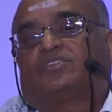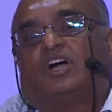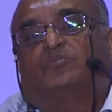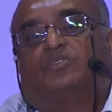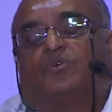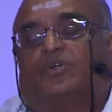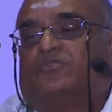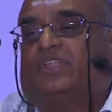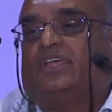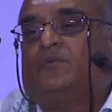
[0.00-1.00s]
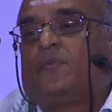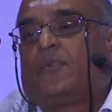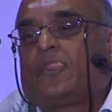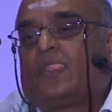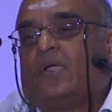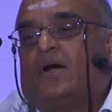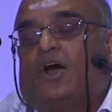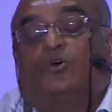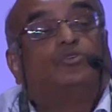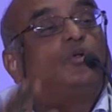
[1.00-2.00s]
comes out of the
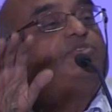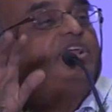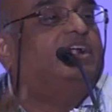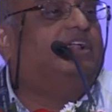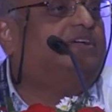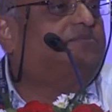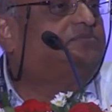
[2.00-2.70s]
households in India.